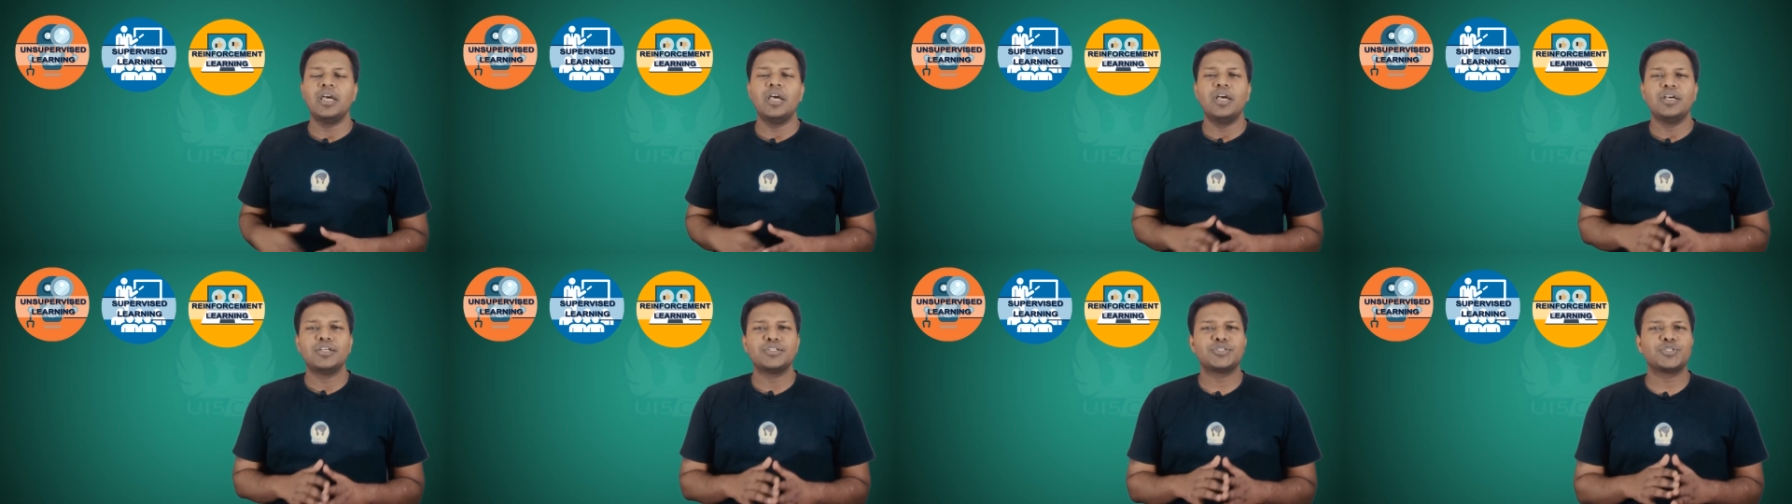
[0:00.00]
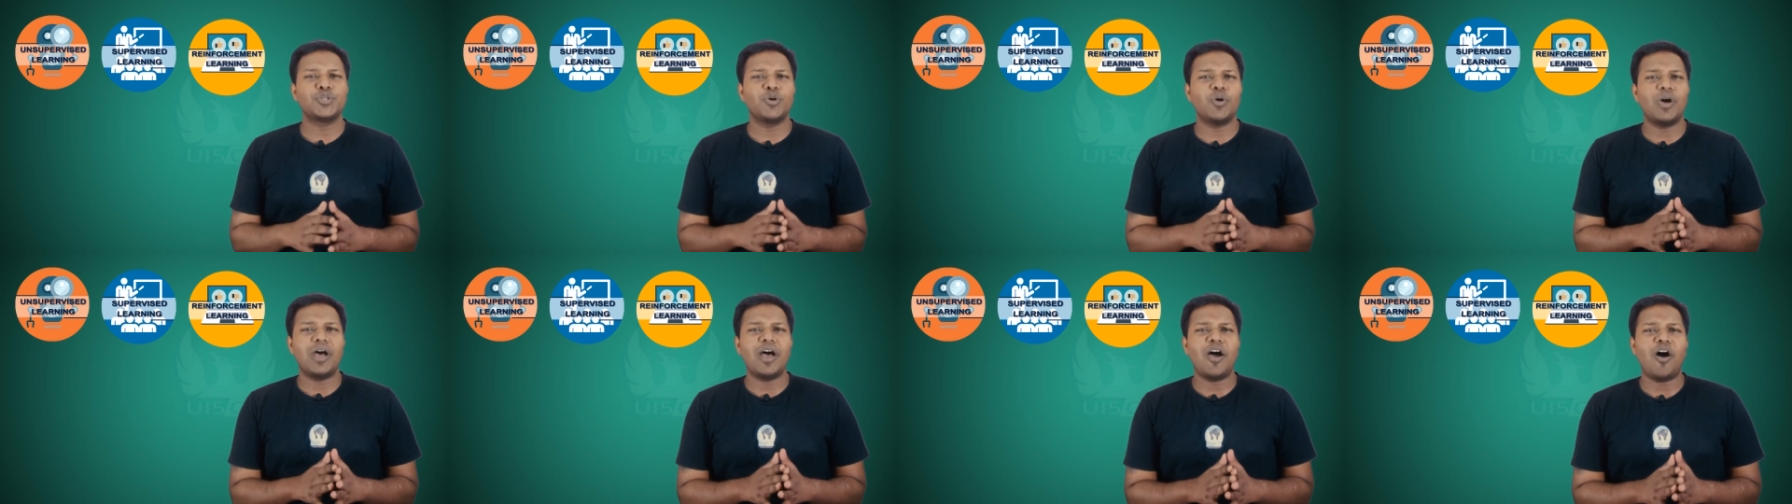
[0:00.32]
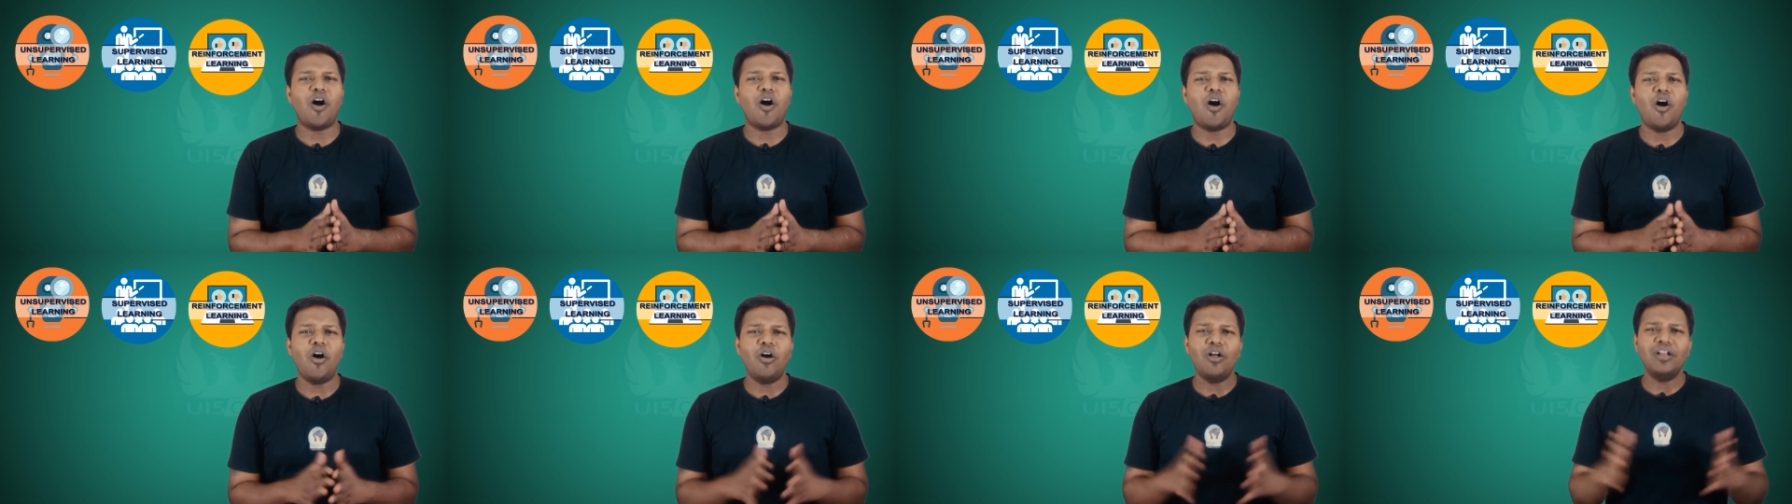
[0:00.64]
So
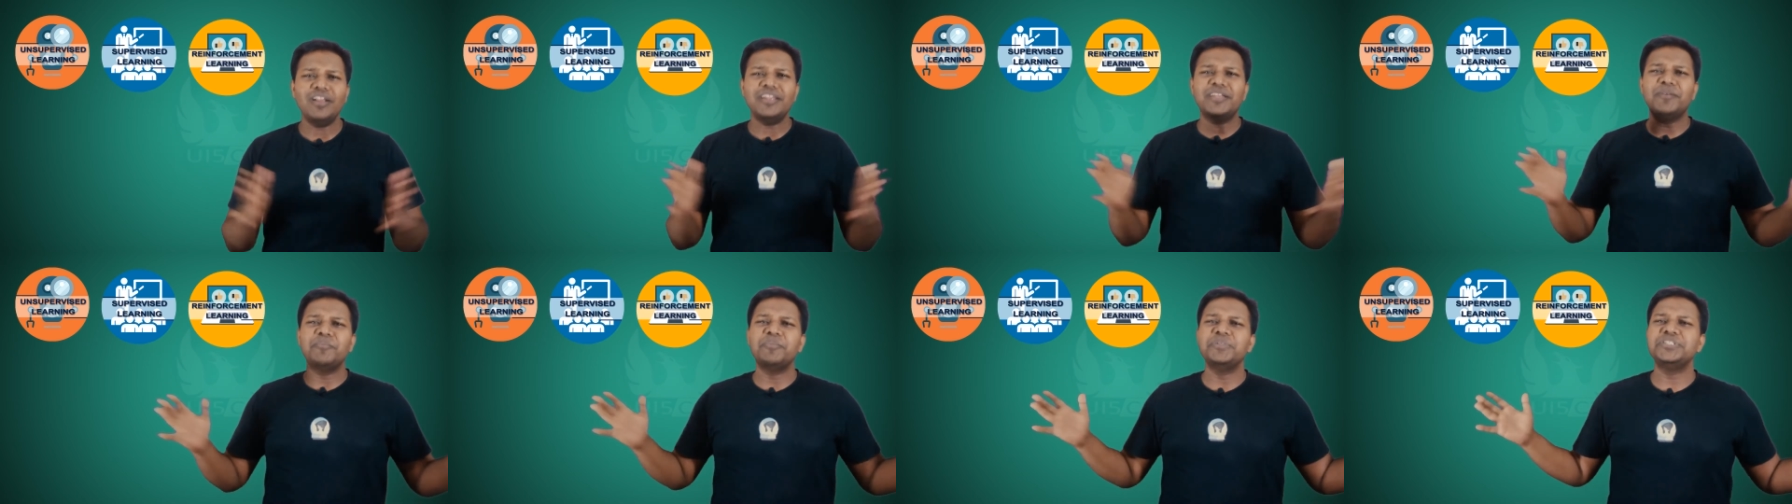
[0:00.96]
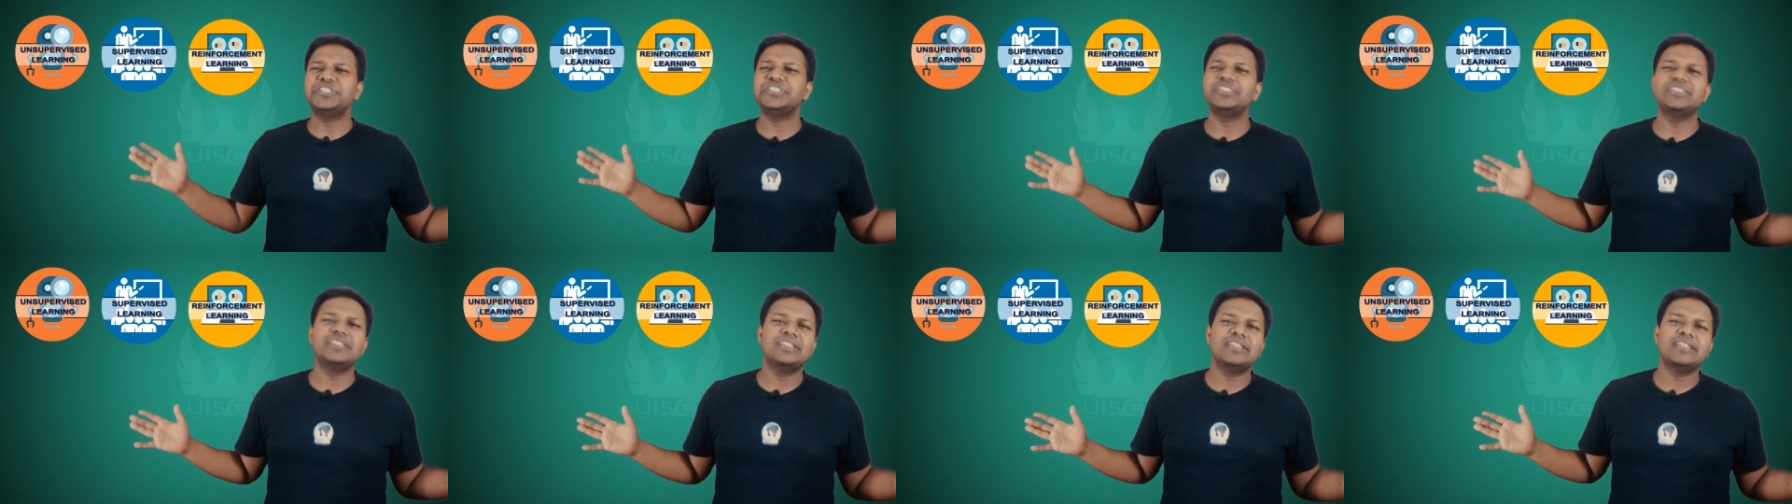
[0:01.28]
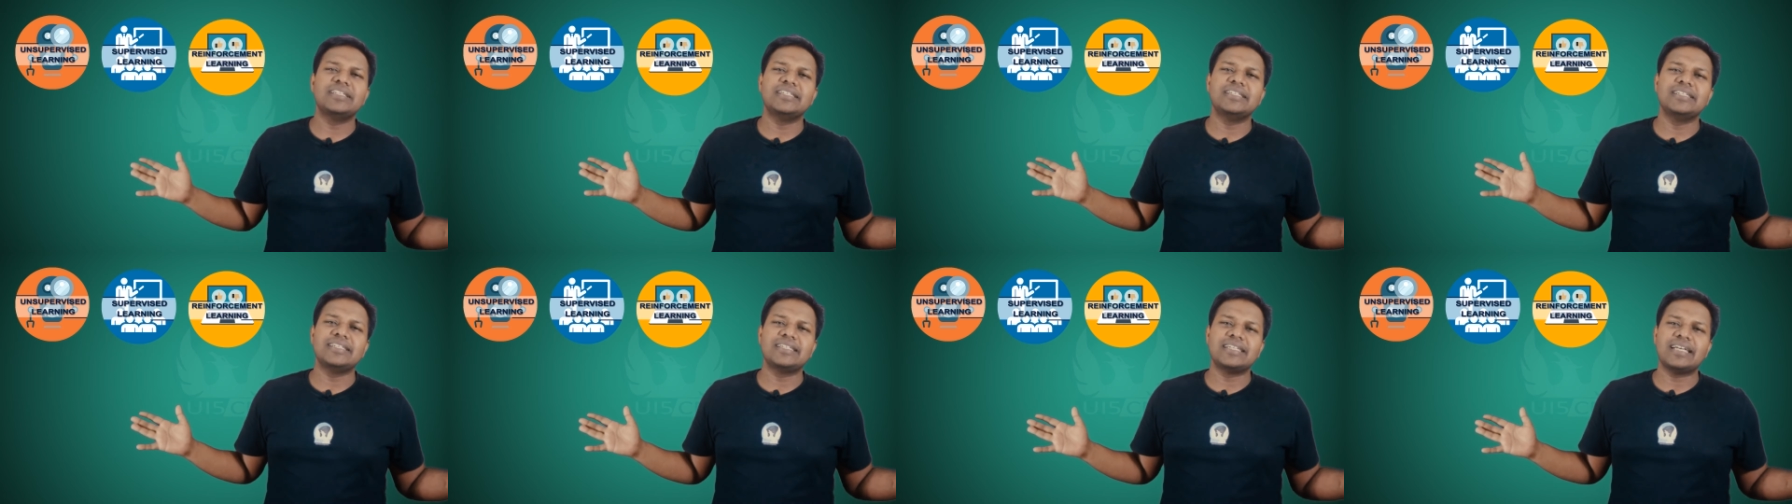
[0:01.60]
all the machine
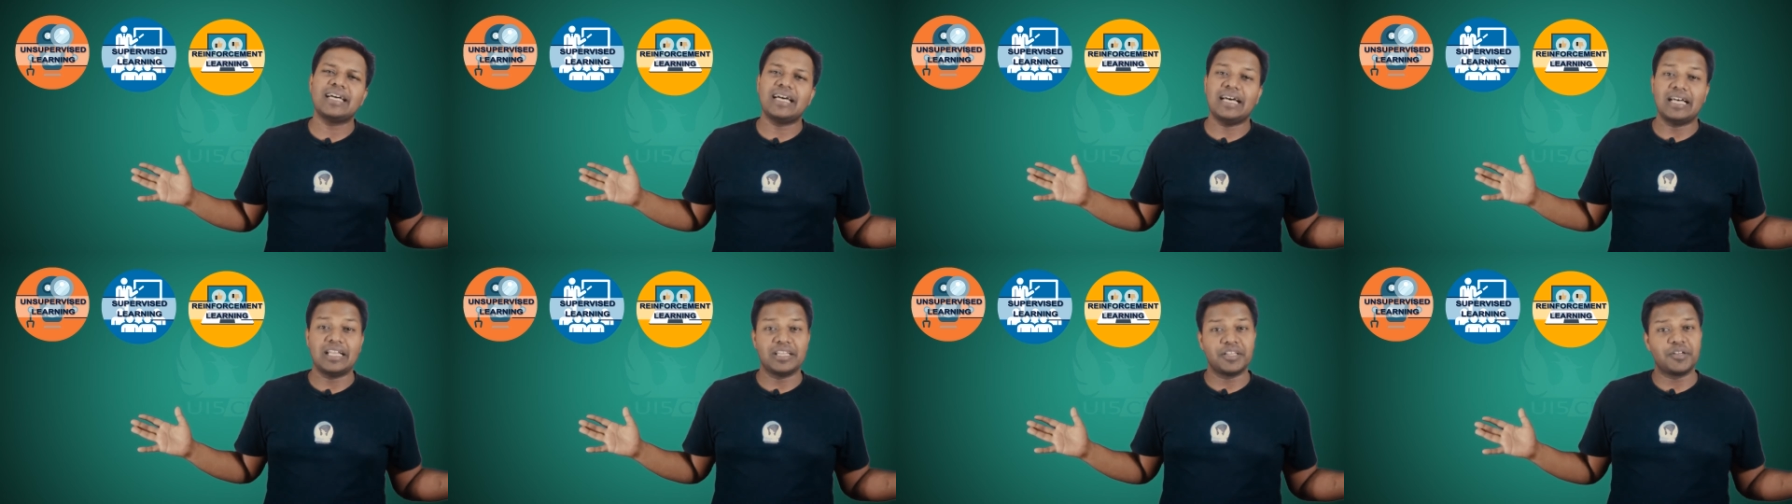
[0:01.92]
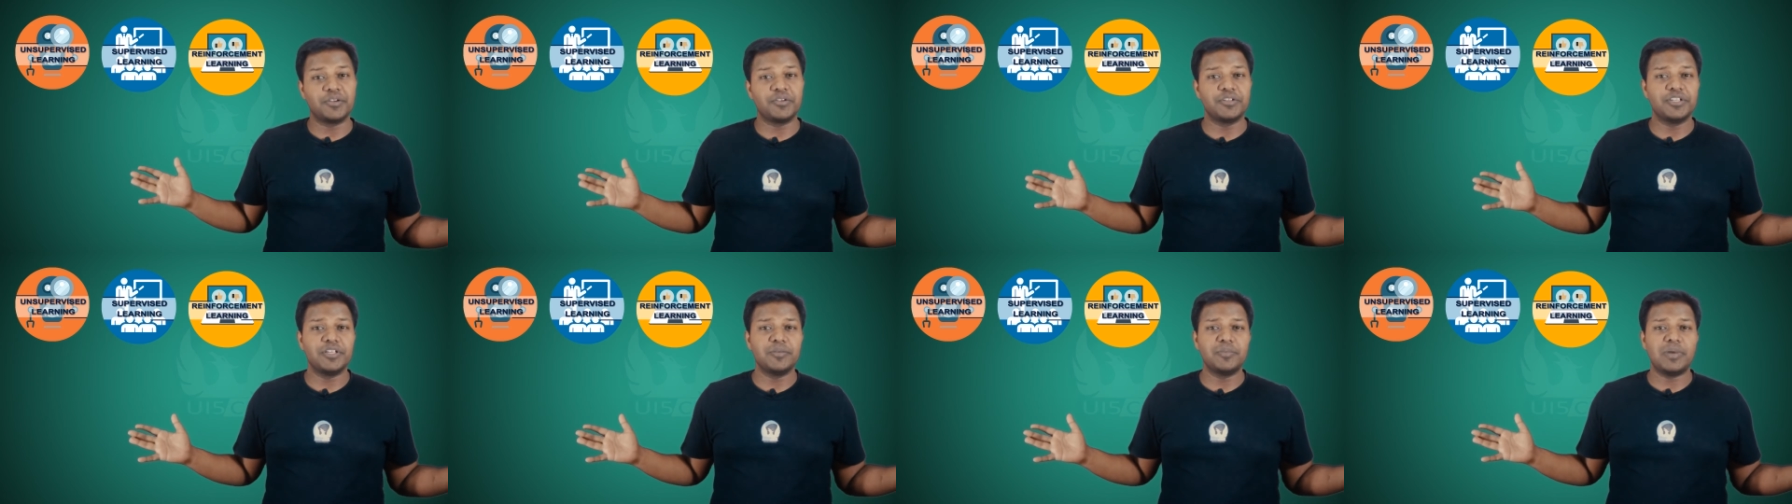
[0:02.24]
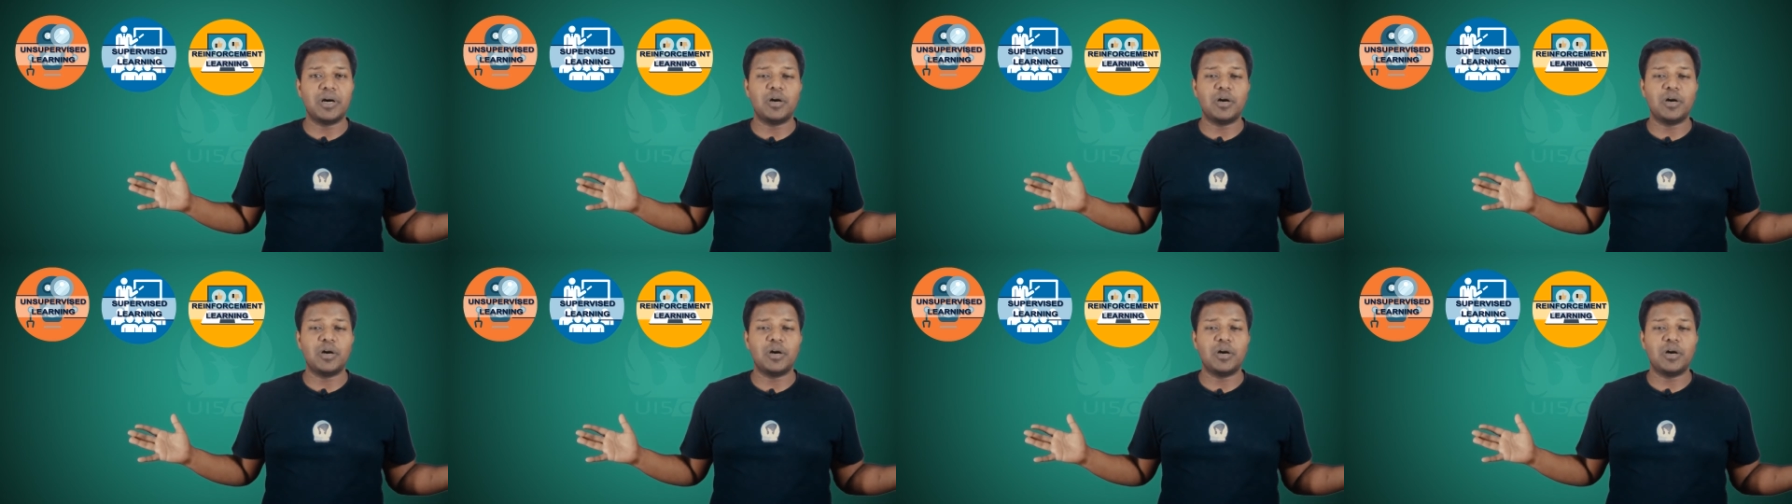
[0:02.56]
learning algorithms